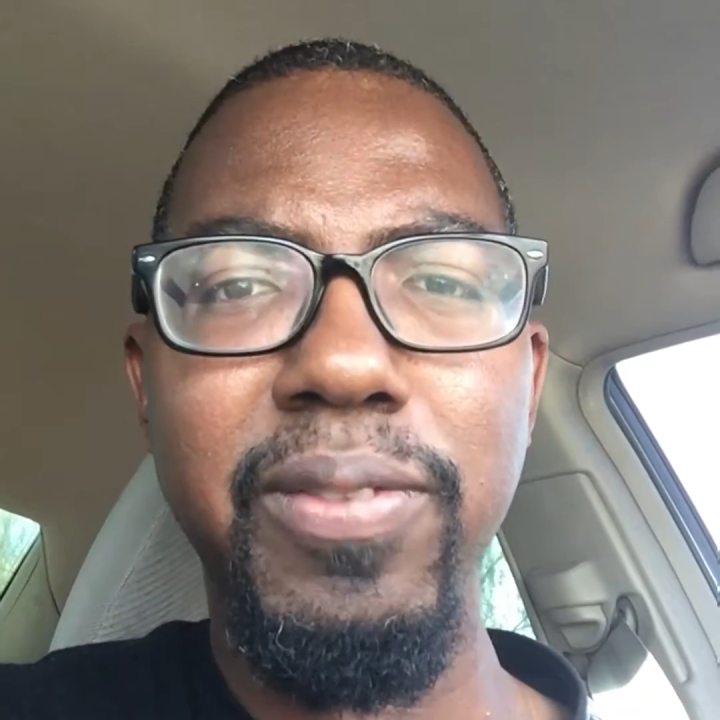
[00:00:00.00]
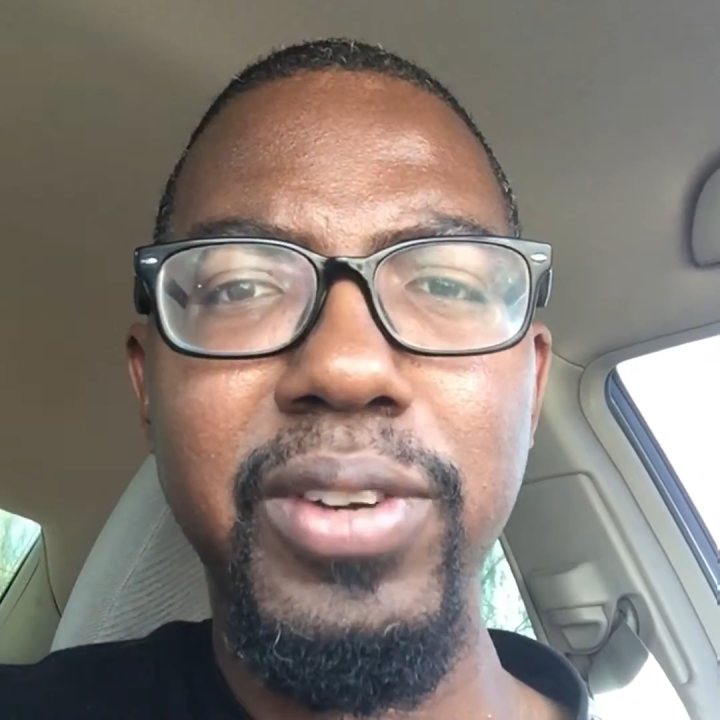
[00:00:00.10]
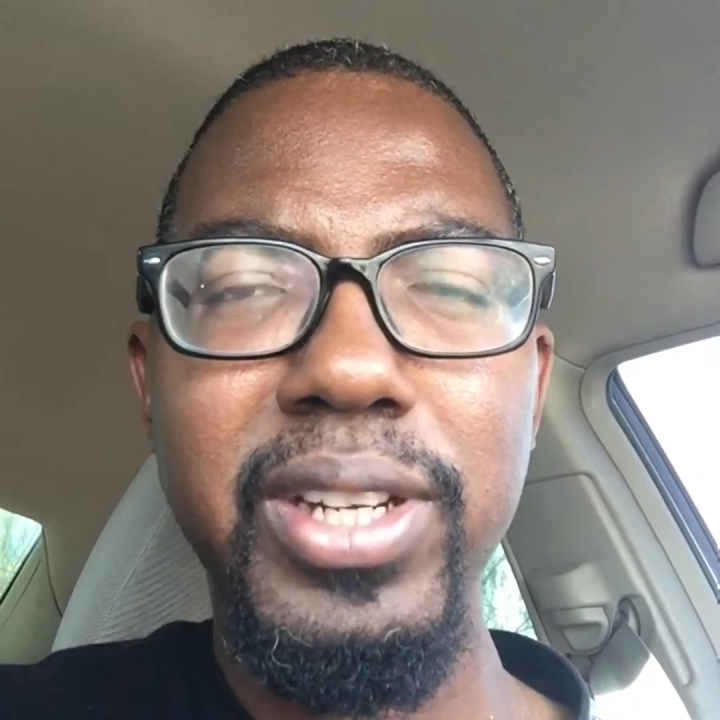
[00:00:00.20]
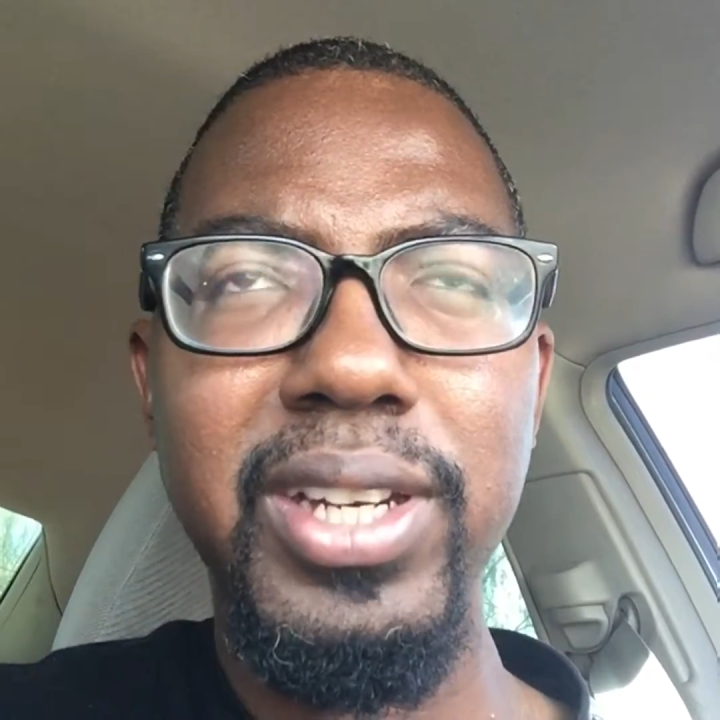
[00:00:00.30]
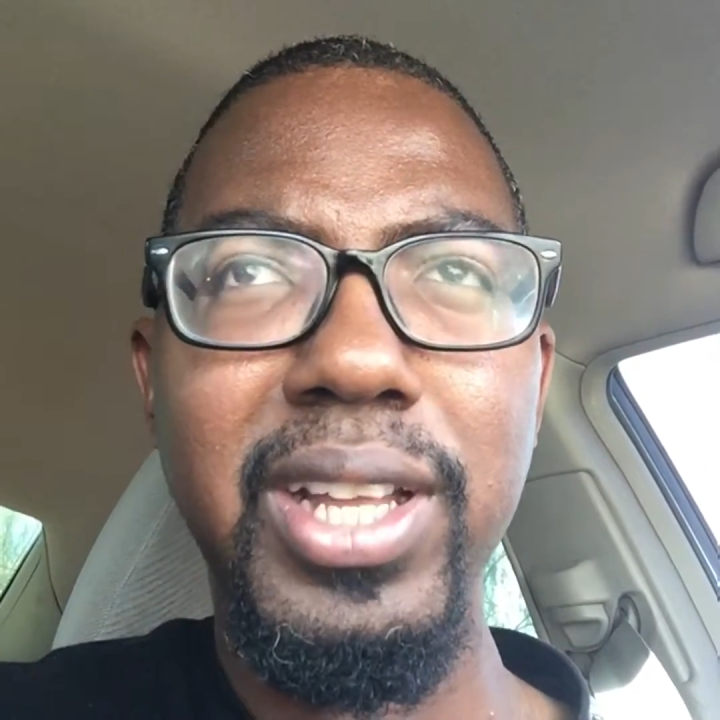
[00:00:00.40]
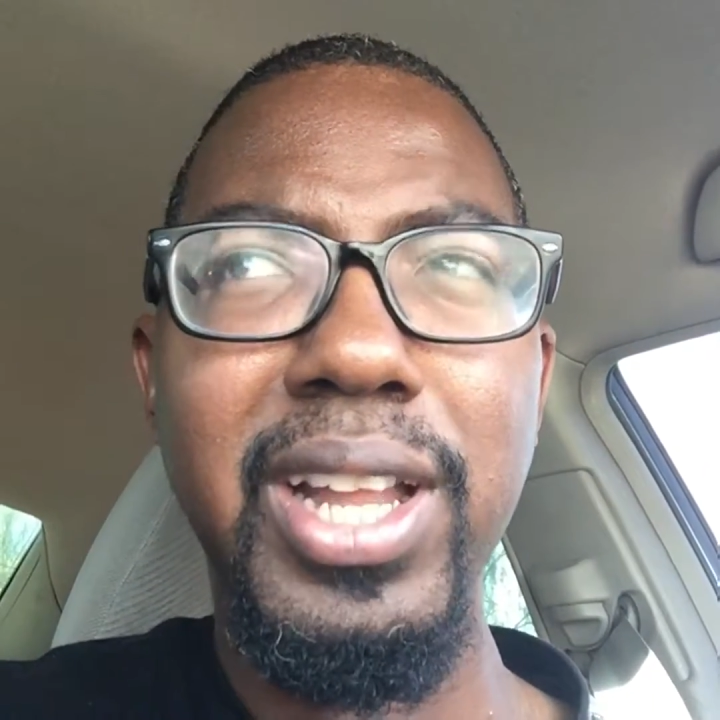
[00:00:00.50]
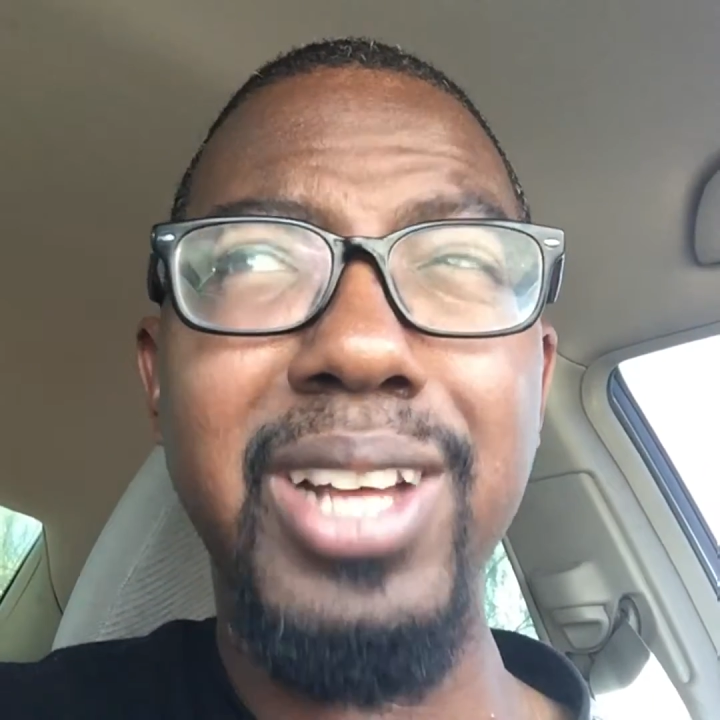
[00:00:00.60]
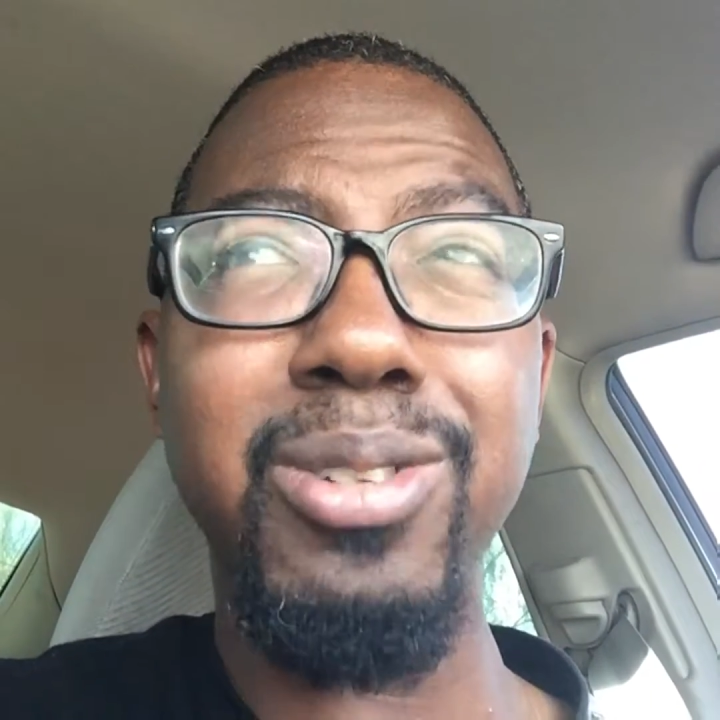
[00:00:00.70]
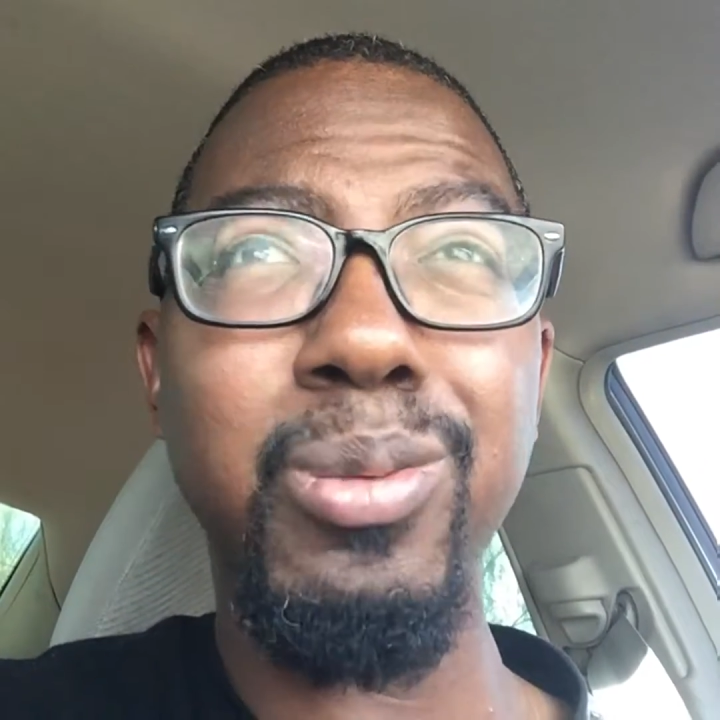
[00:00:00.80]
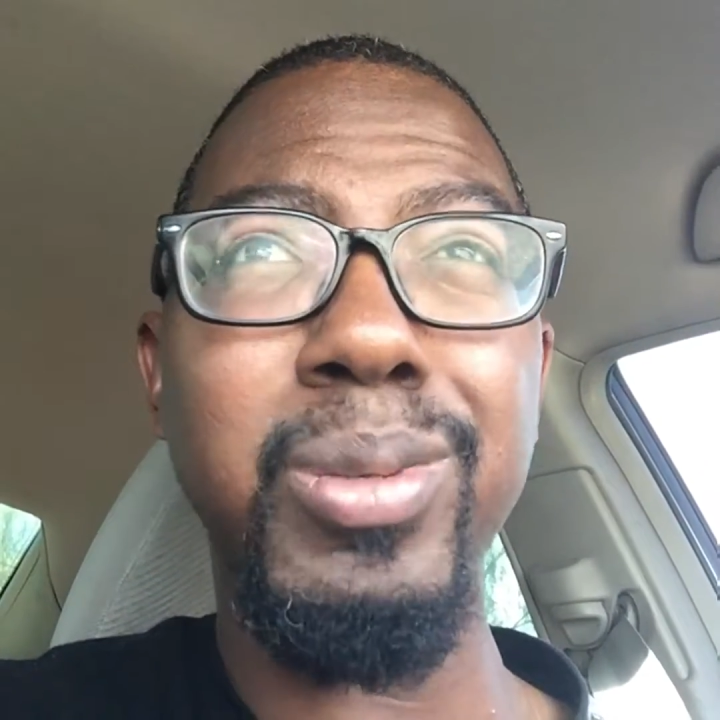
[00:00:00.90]
foot in the
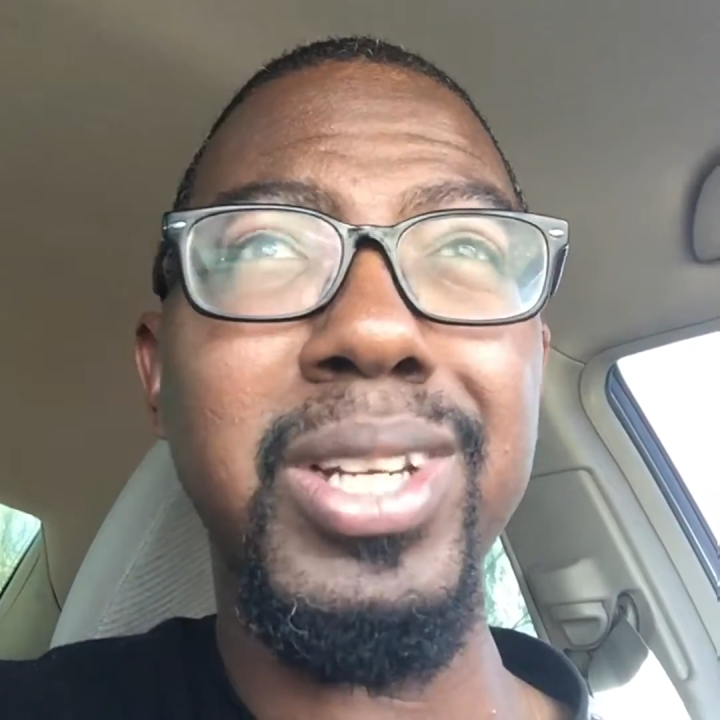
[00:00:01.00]
classroom